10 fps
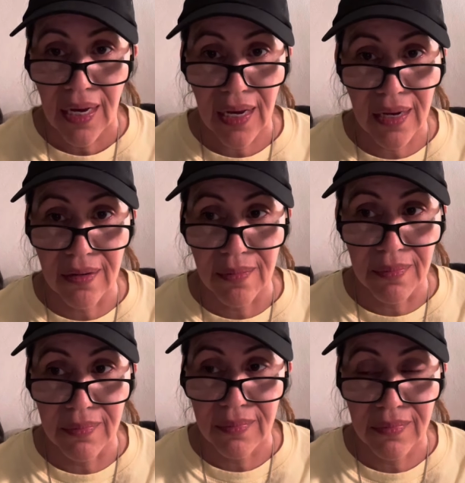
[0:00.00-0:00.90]
Um,
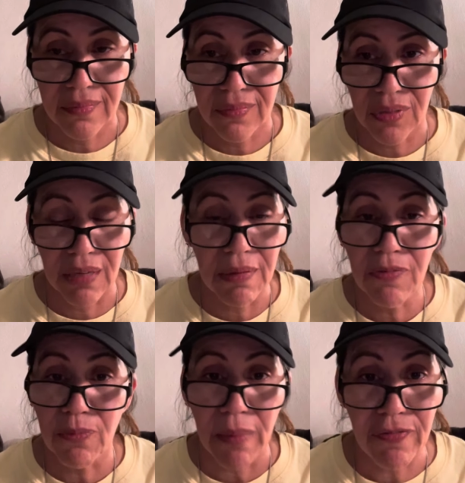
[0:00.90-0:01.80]
give
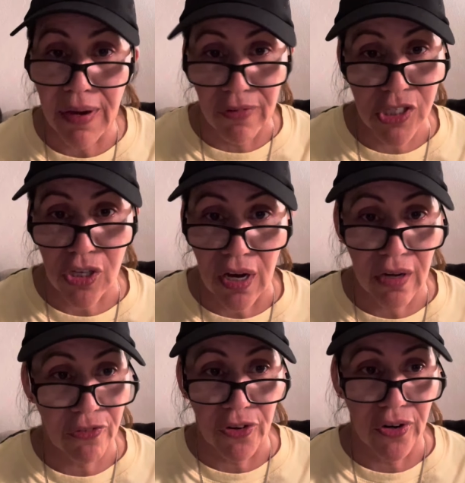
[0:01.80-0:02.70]
me my favorite song
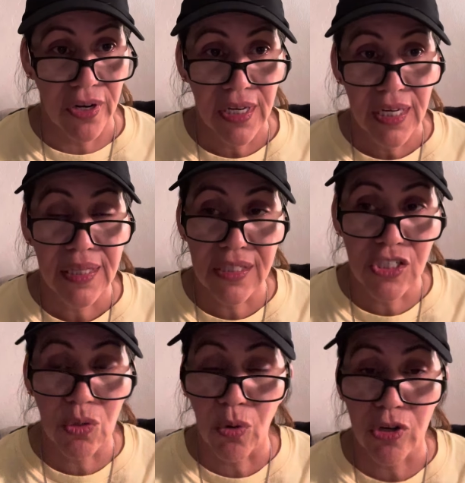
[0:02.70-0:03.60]
for
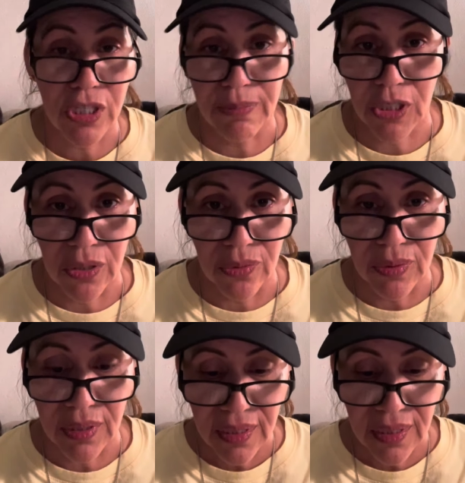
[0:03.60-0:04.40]
to worship to.